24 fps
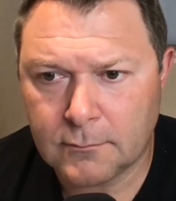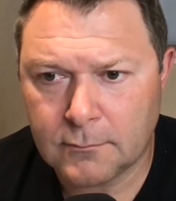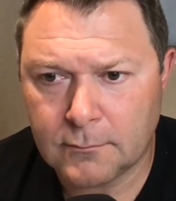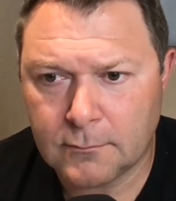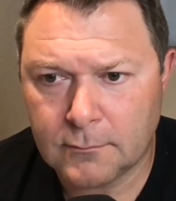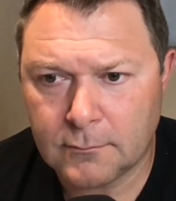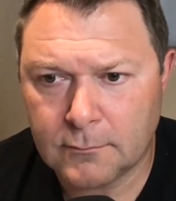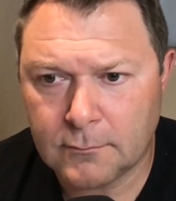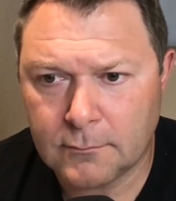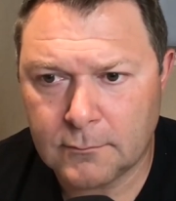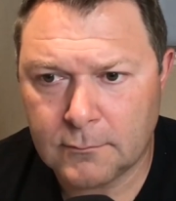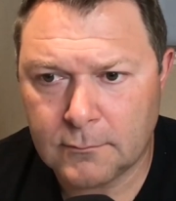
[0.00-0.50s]

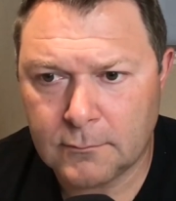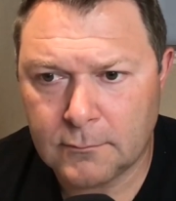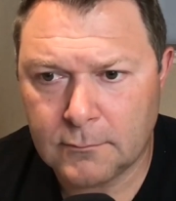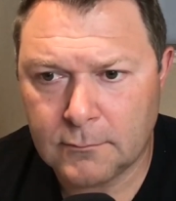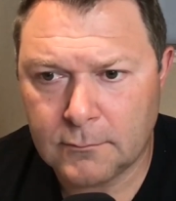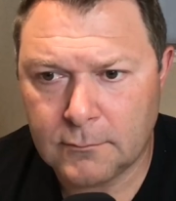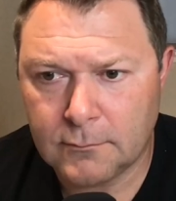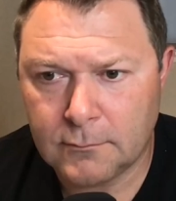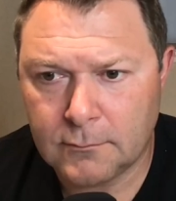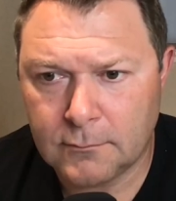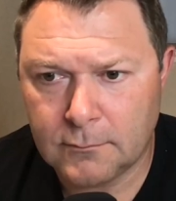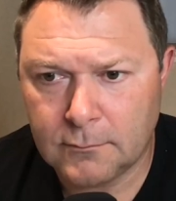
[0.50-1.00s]

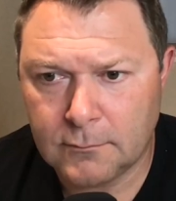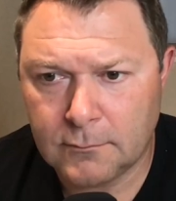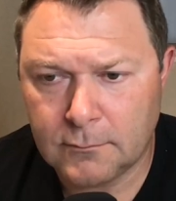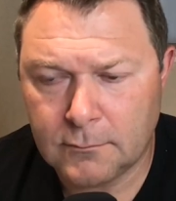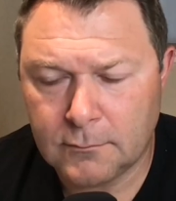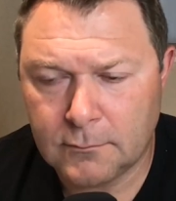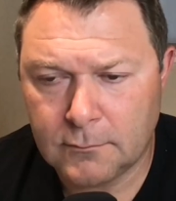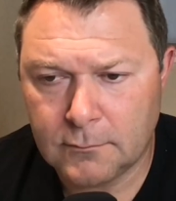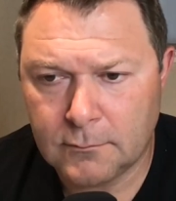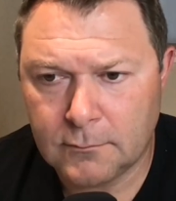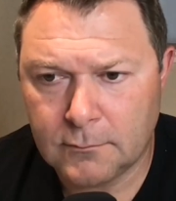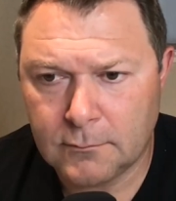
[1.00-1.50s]

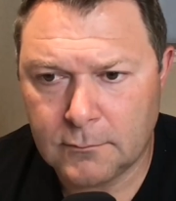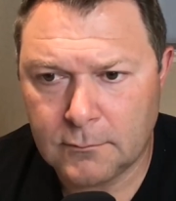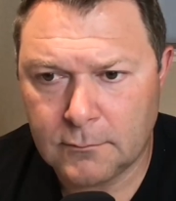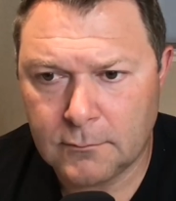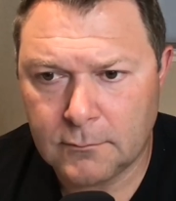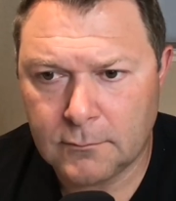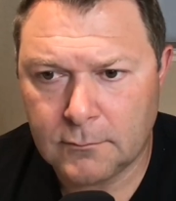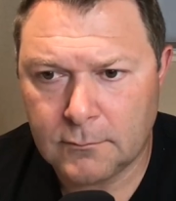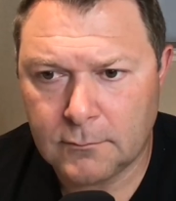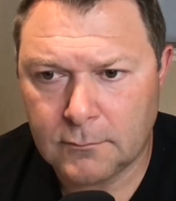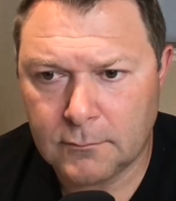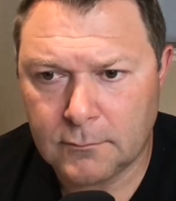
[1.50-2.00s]

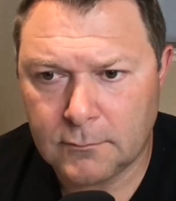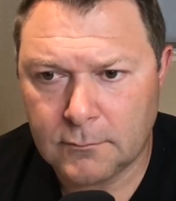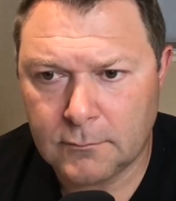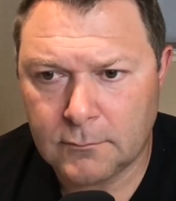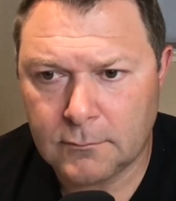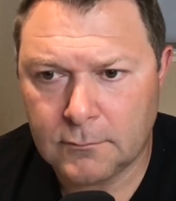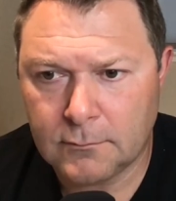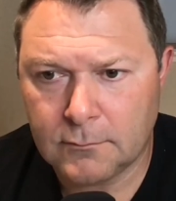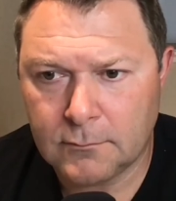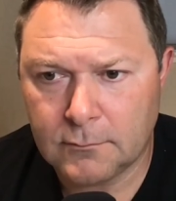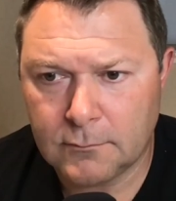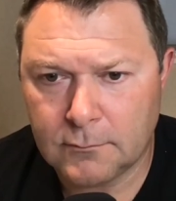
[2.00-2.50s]

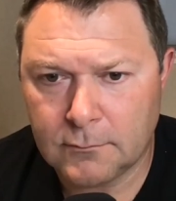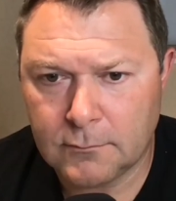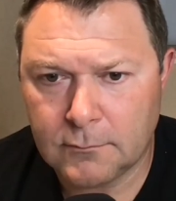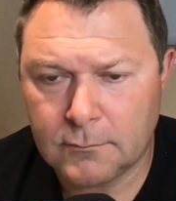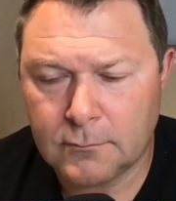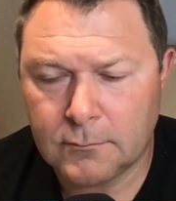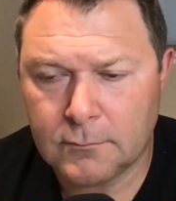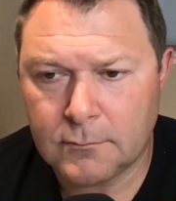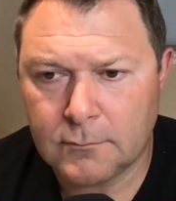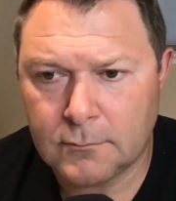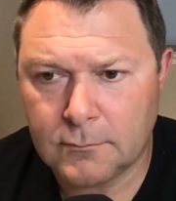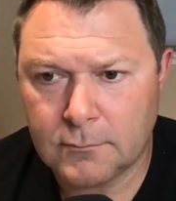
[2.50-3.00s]

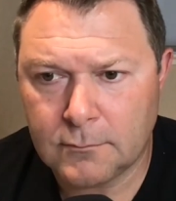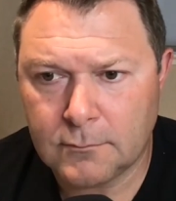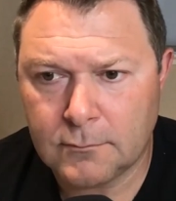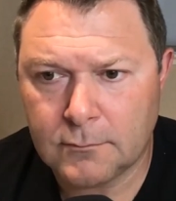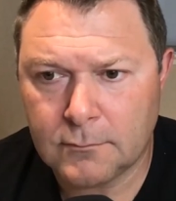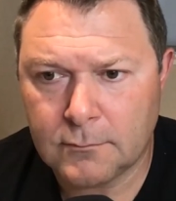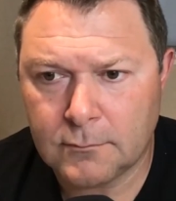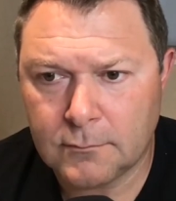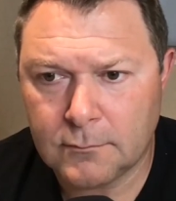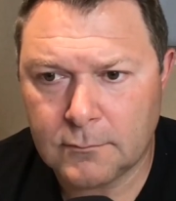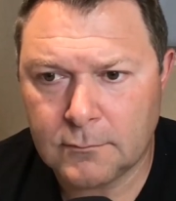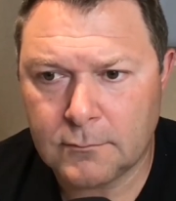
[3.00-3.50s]

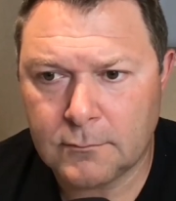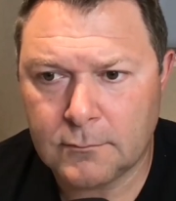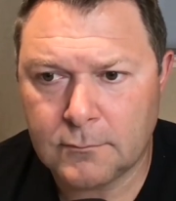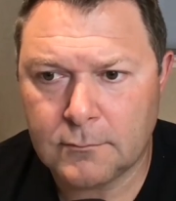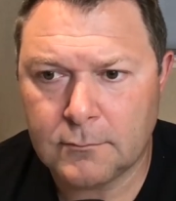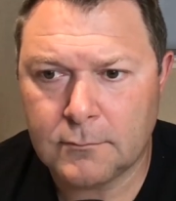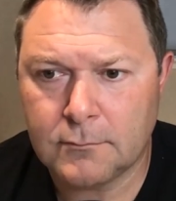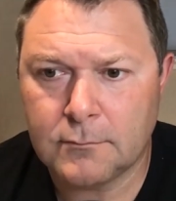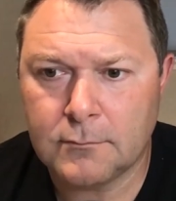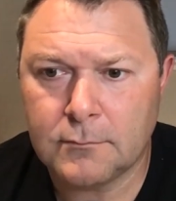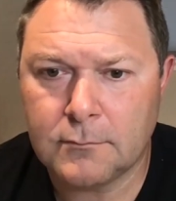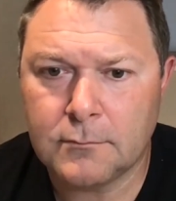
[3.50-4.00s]

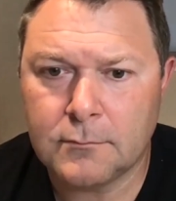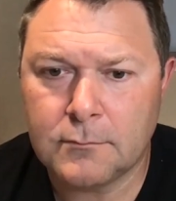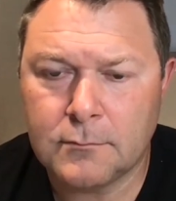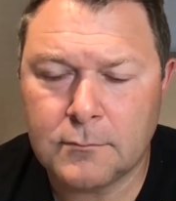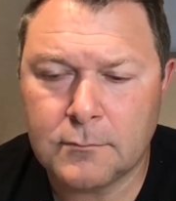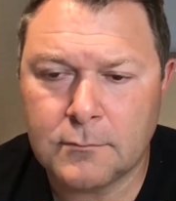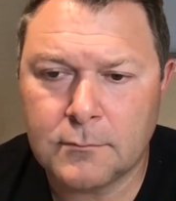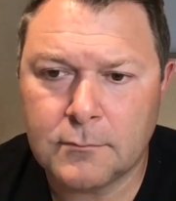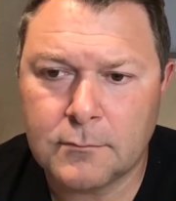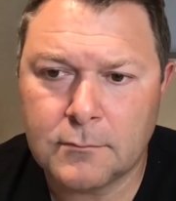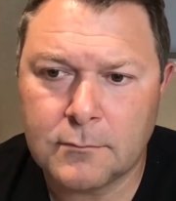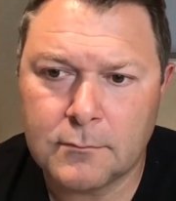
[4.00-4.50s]

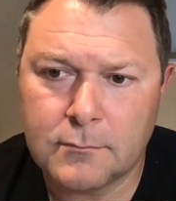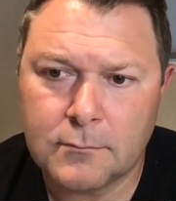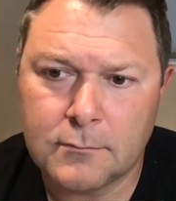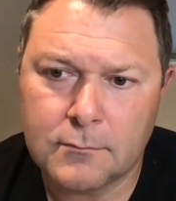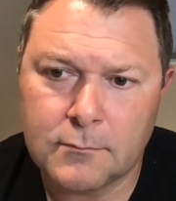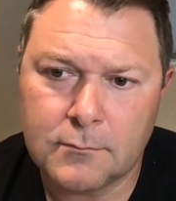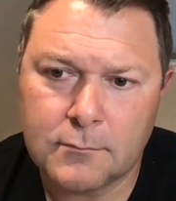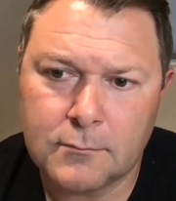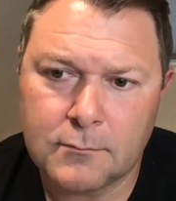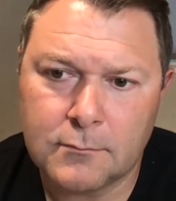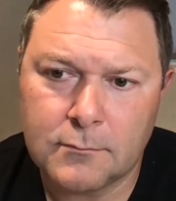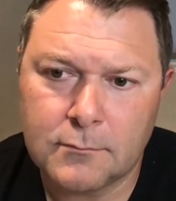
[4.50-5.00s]

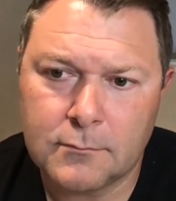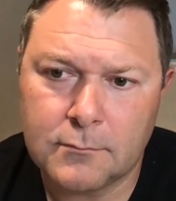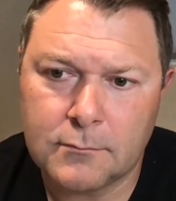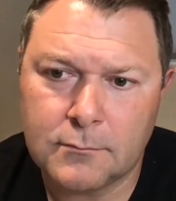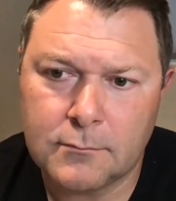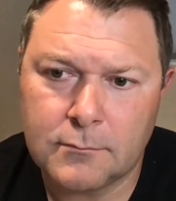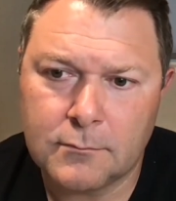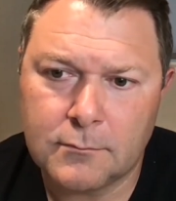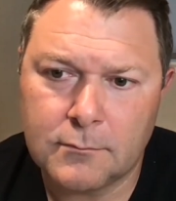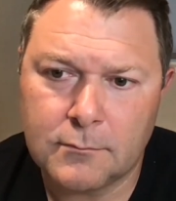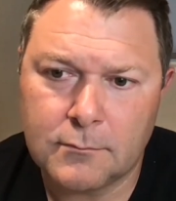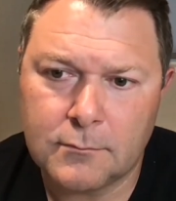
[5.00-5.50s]

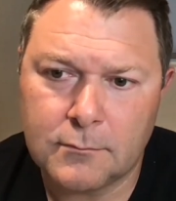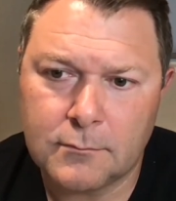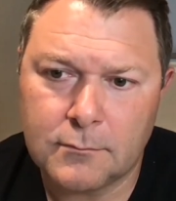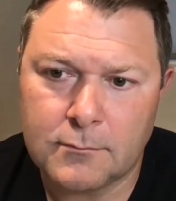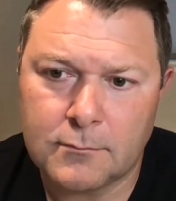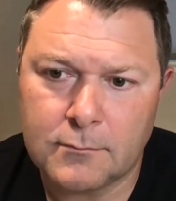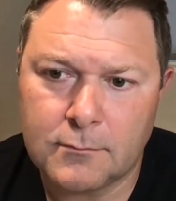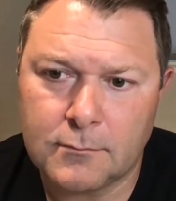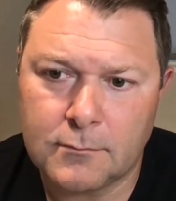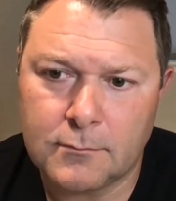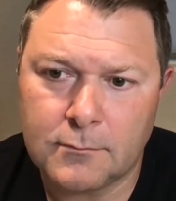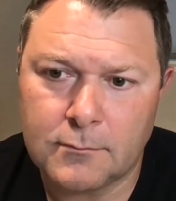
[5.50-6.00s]

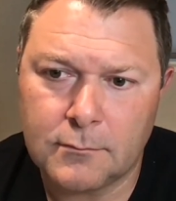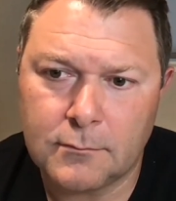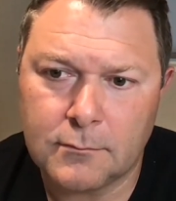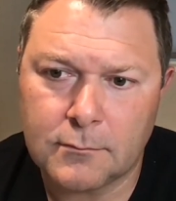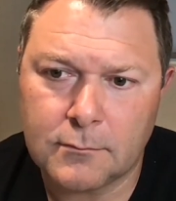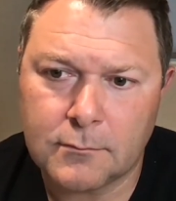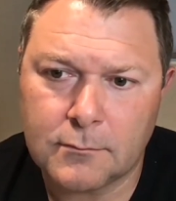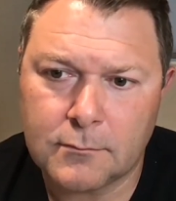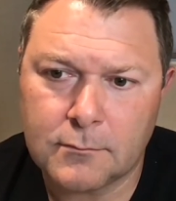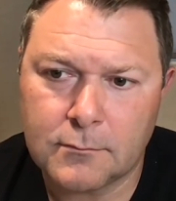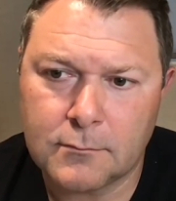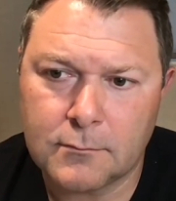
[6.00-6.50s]

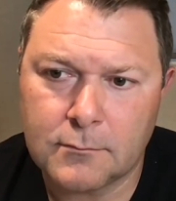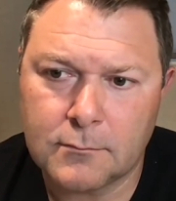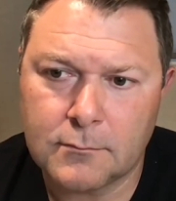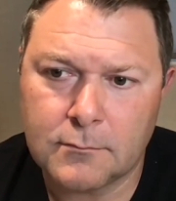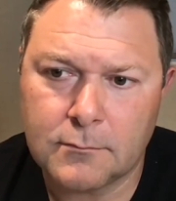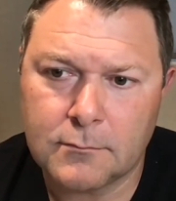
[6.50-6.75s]
(not speaking)